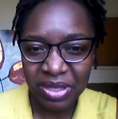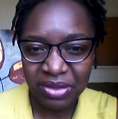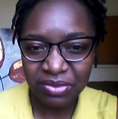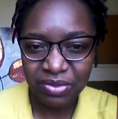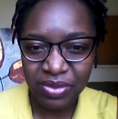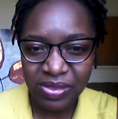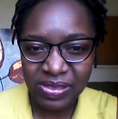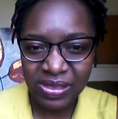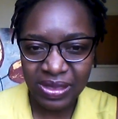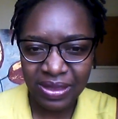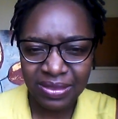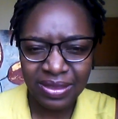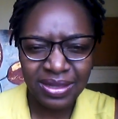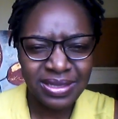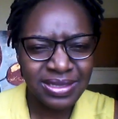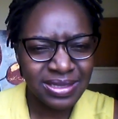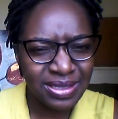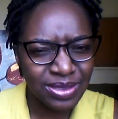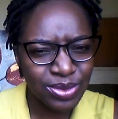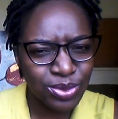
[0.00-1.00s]
everything. And
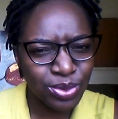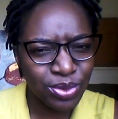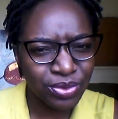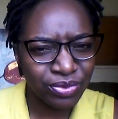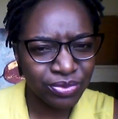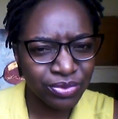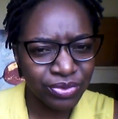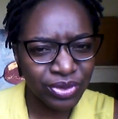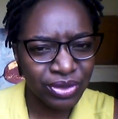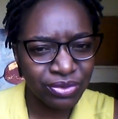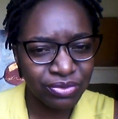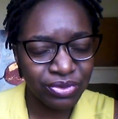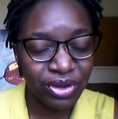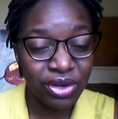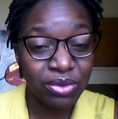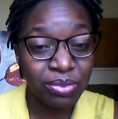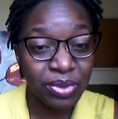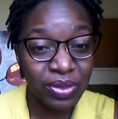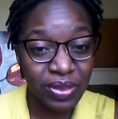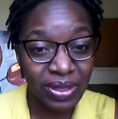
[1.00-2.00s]
that's the sort of
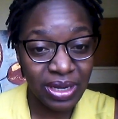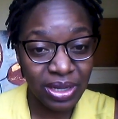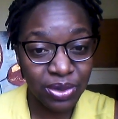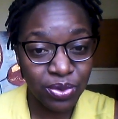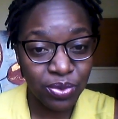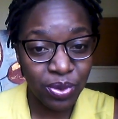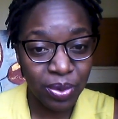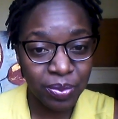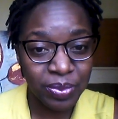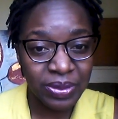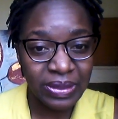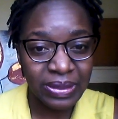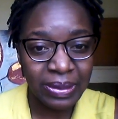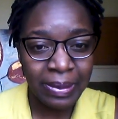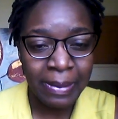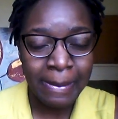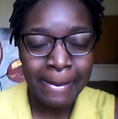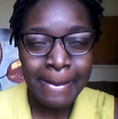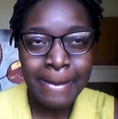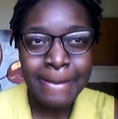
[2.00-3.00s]
environment that I grew up in.
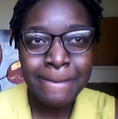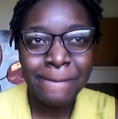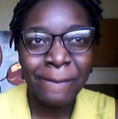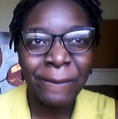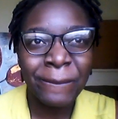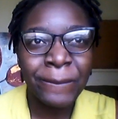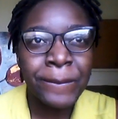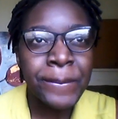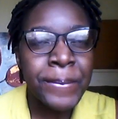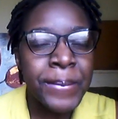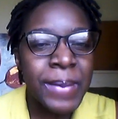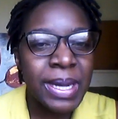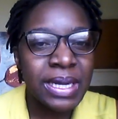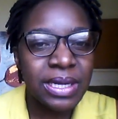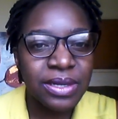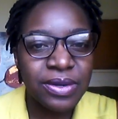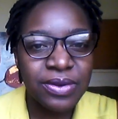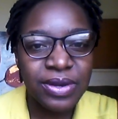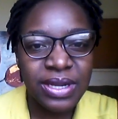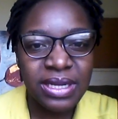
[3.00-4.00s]
I had
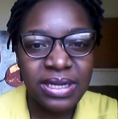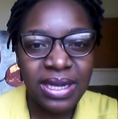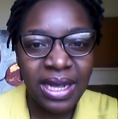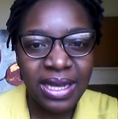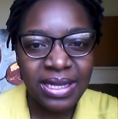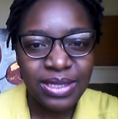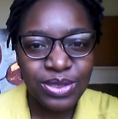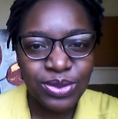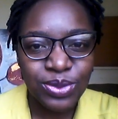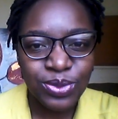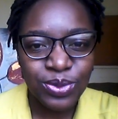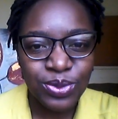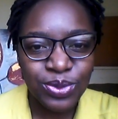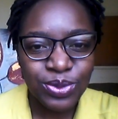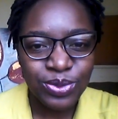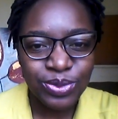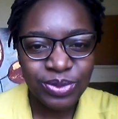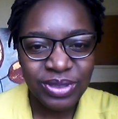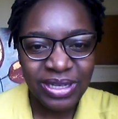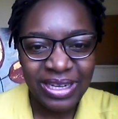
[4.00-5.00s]
a great high
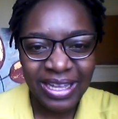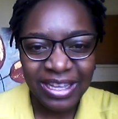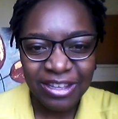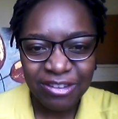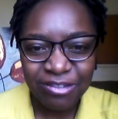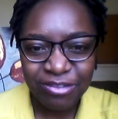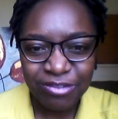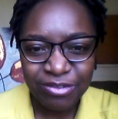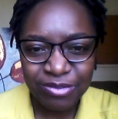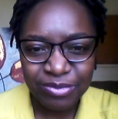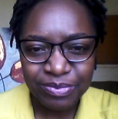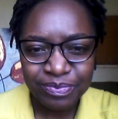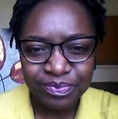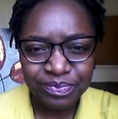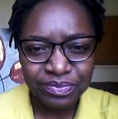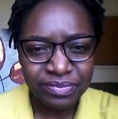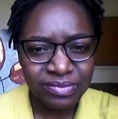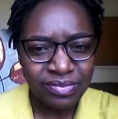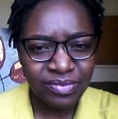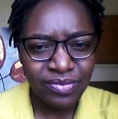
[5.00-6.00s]
school life,
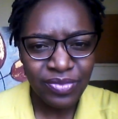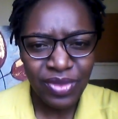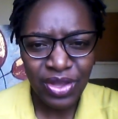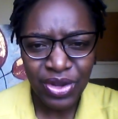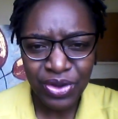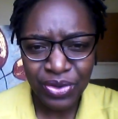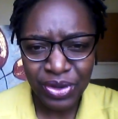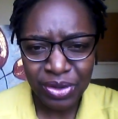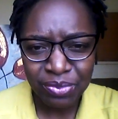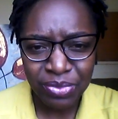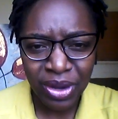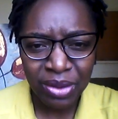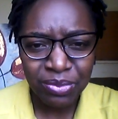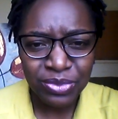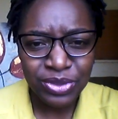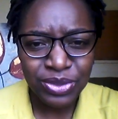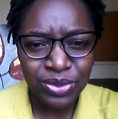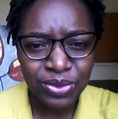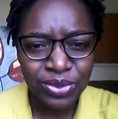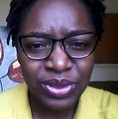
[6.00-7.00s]
great
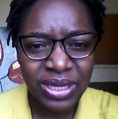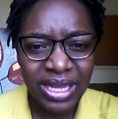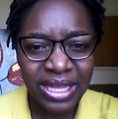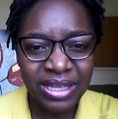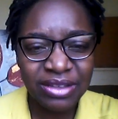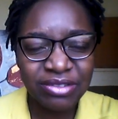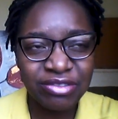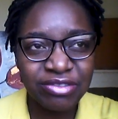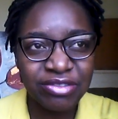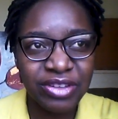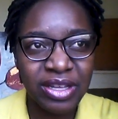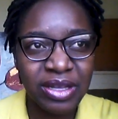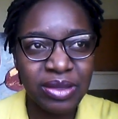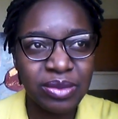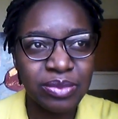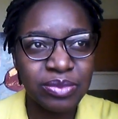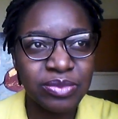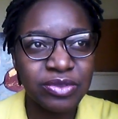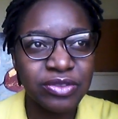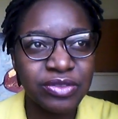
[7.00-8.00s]
primary school life,
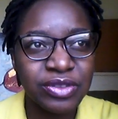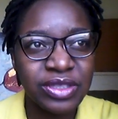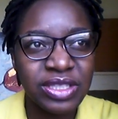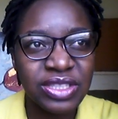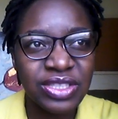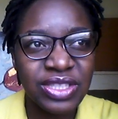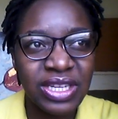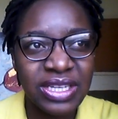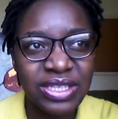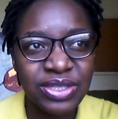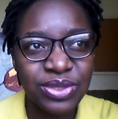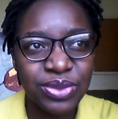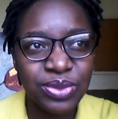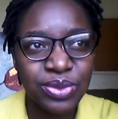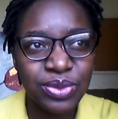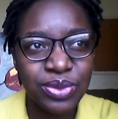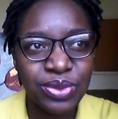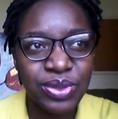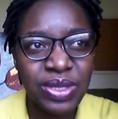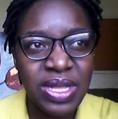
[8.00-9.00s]
finished high
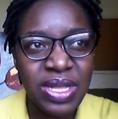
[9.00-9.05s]
school,